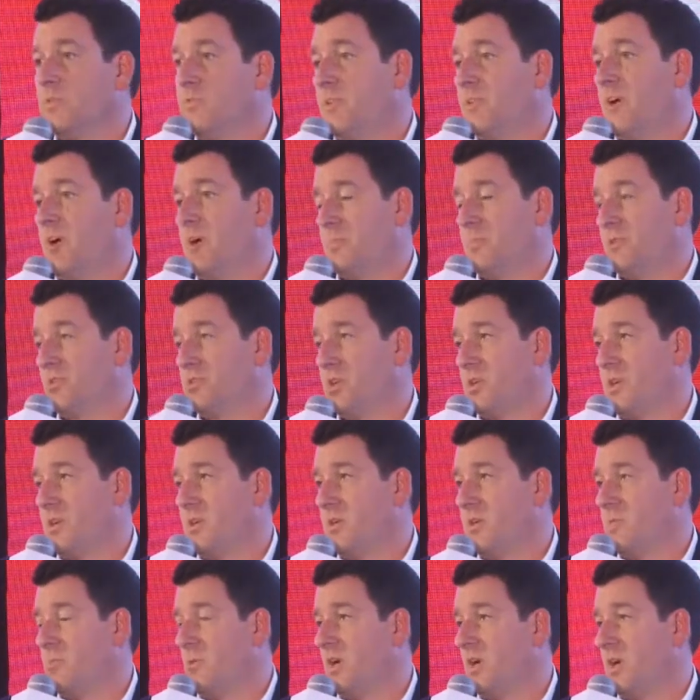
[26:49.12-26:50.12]
only
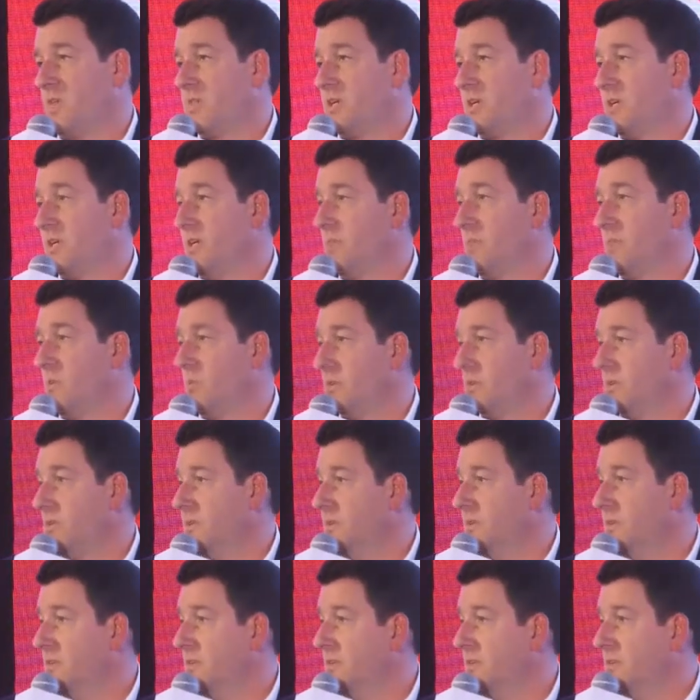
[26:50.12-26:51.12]
5% of them will have a
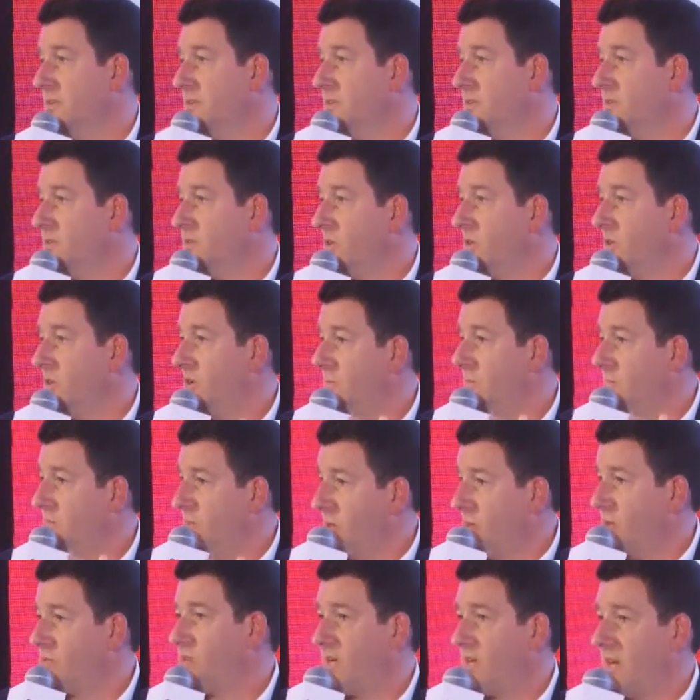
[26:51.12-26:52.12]
keyboard.
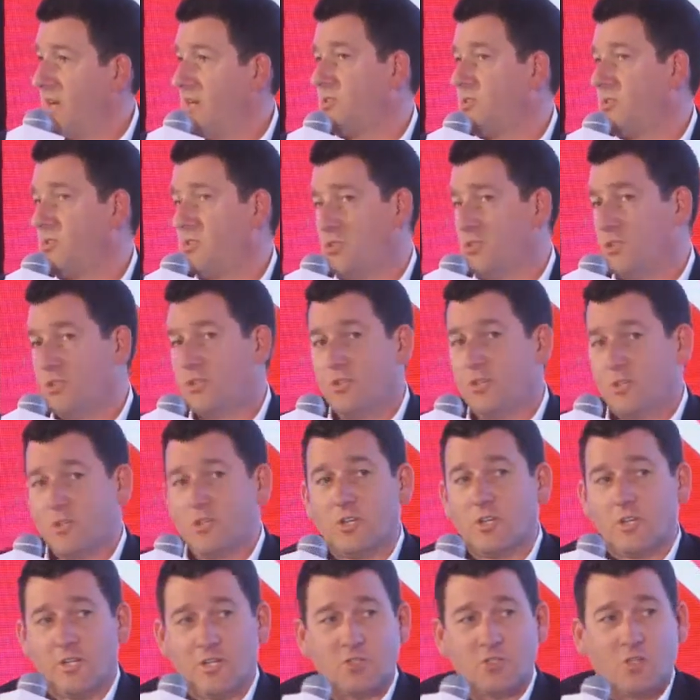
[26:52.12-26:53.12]
So in most cases,
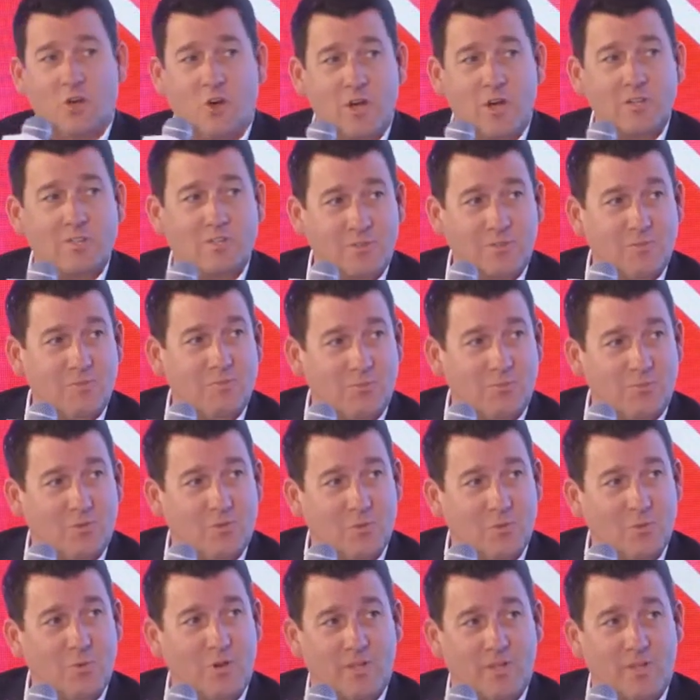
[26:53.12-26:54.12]
you're, you're going to talk
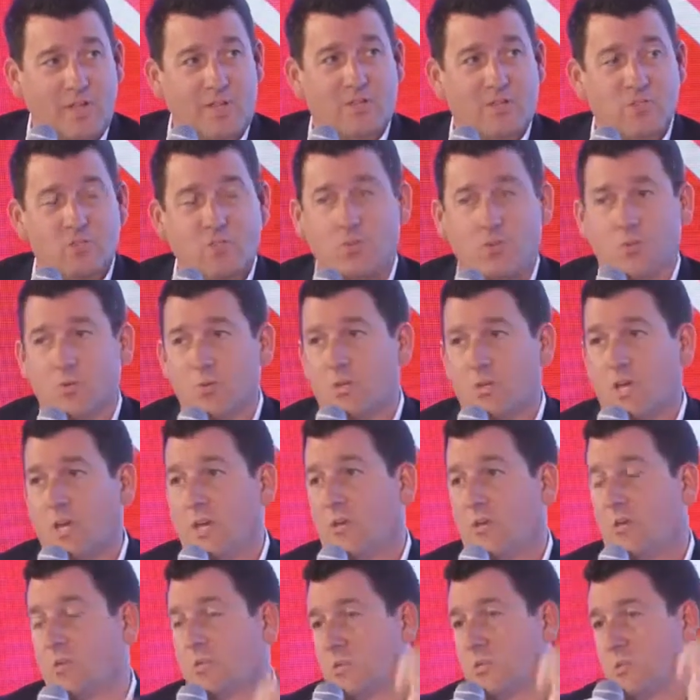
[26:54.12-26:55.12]
to, to Alexa
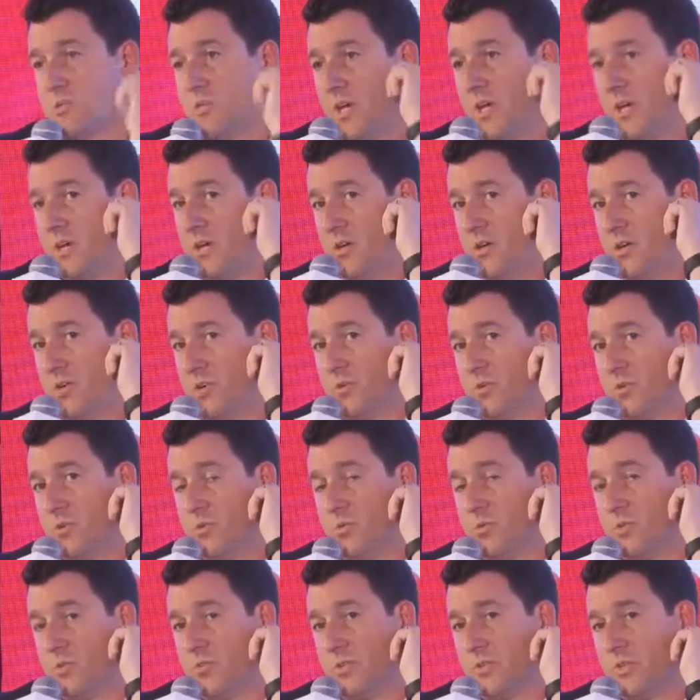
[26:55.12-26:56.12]
or, or
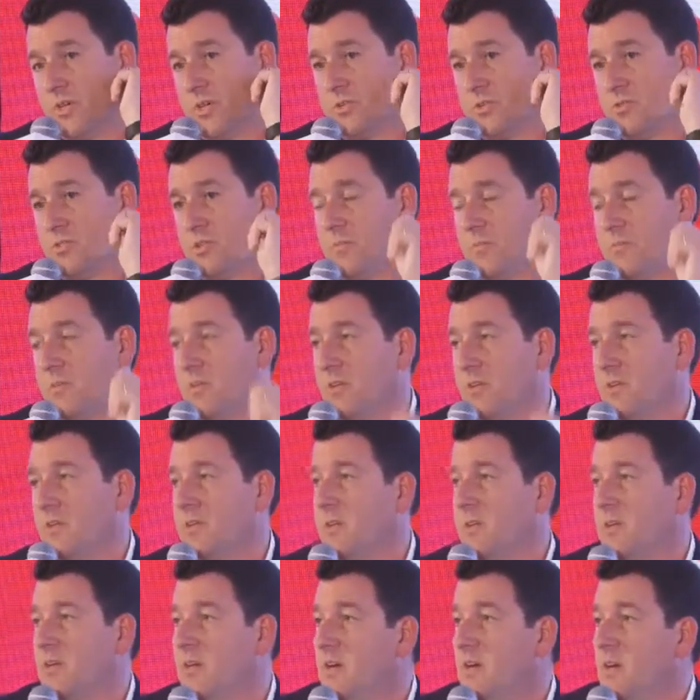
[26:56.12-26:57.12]
Cortana or Google to get
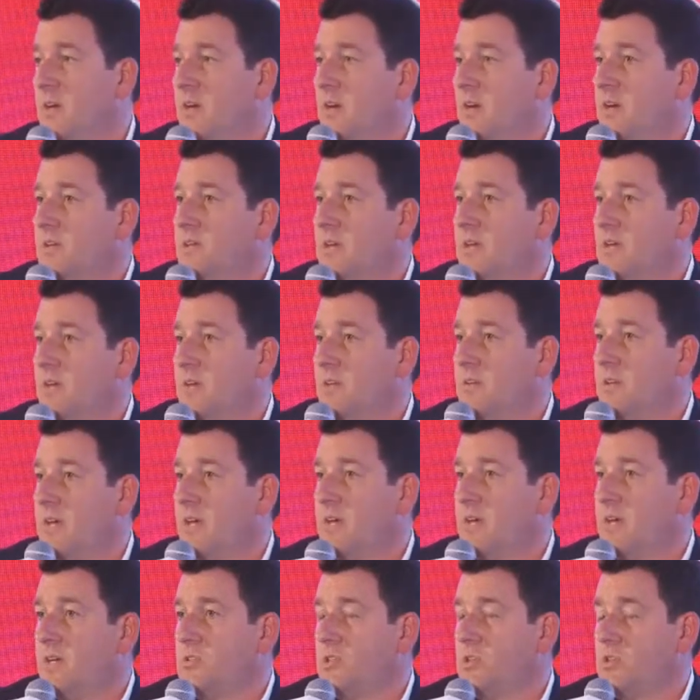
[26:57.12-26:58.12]
something
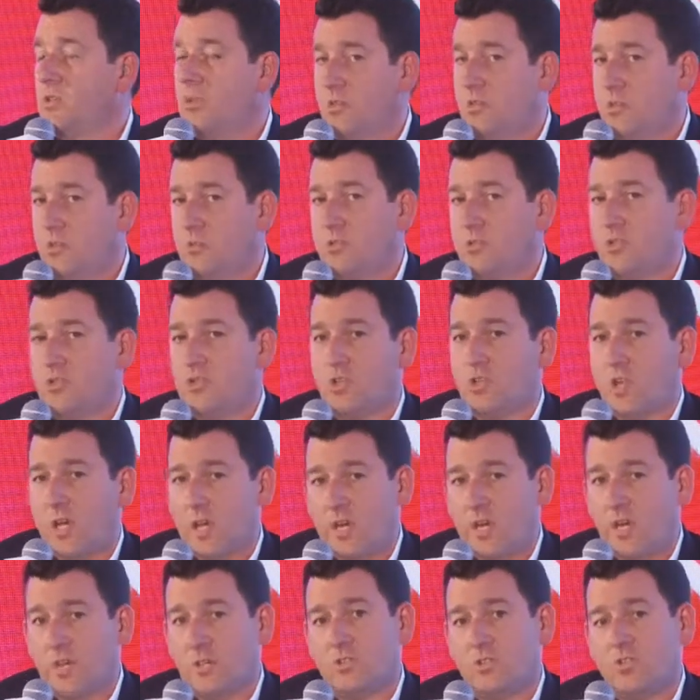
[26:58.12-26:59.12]
done. And that has a
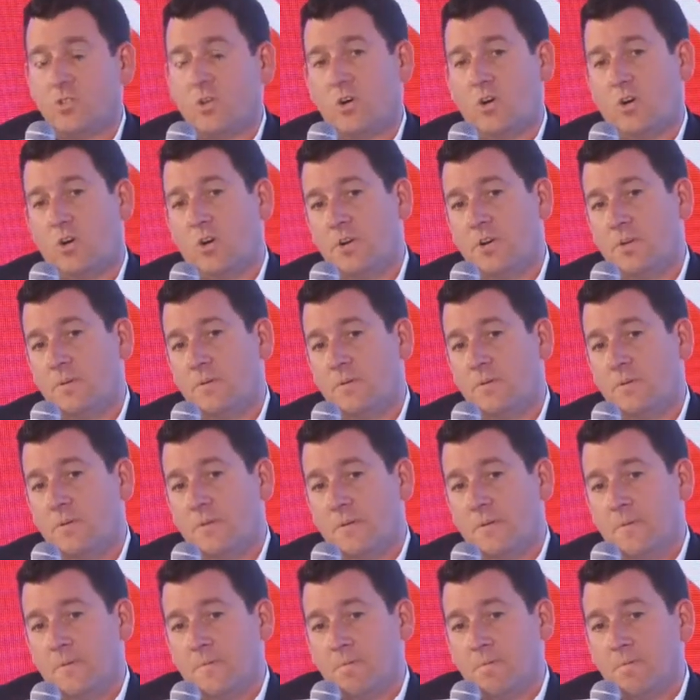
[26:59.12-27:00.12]
huge change
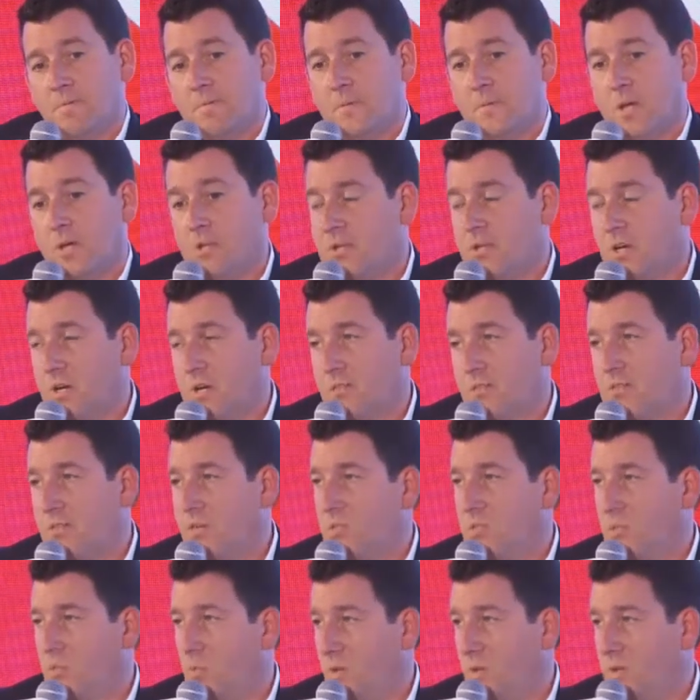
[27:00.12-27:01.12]
on a
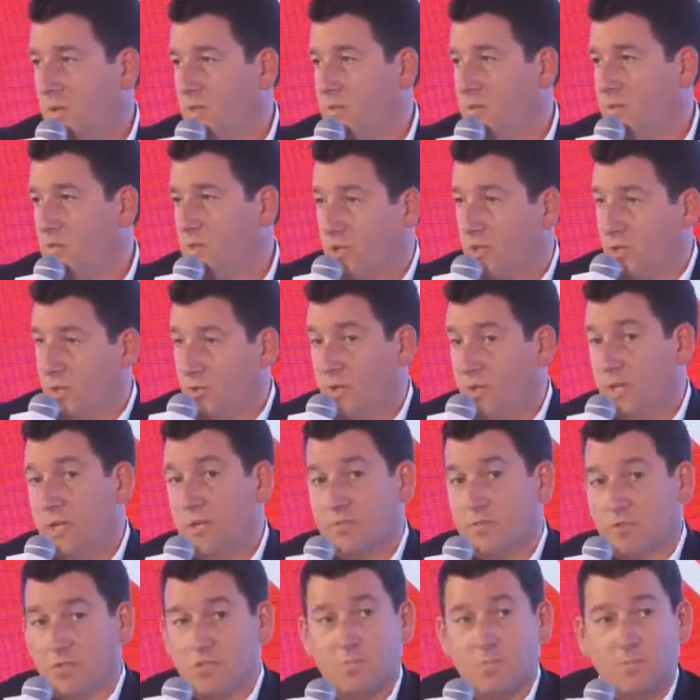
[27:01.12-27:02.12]
lot of things. One is the
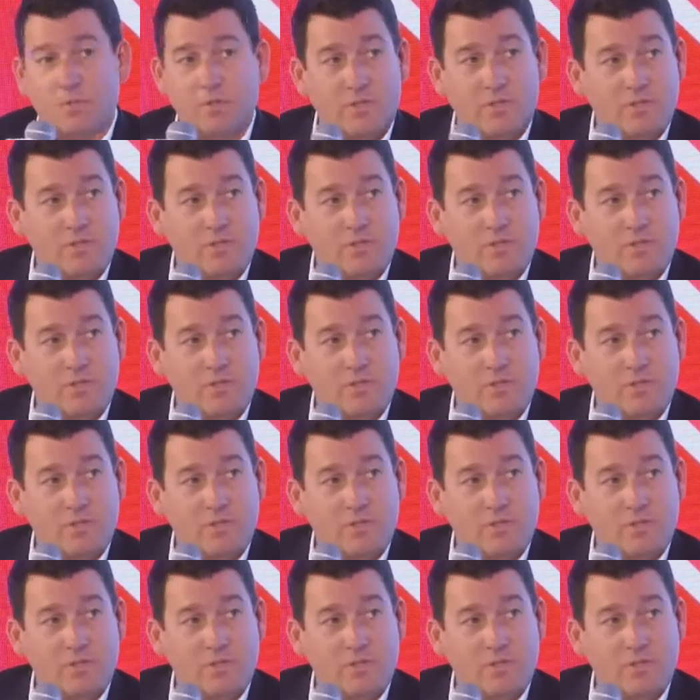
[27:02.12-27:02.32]
creative